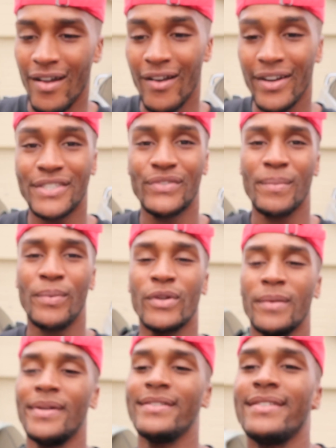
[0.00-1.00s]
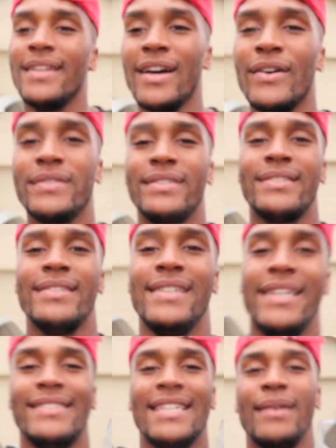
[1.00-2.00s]
Alright, so we pulled up here to the house
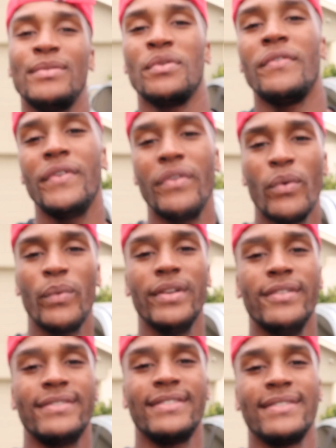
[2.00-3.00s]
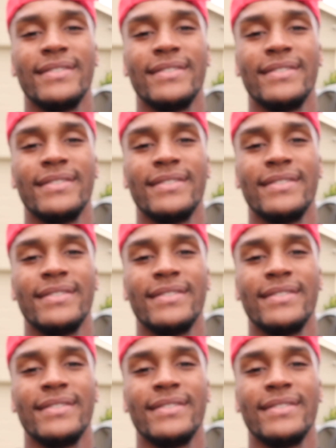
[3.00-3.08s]
and it's time to reveal the wheels.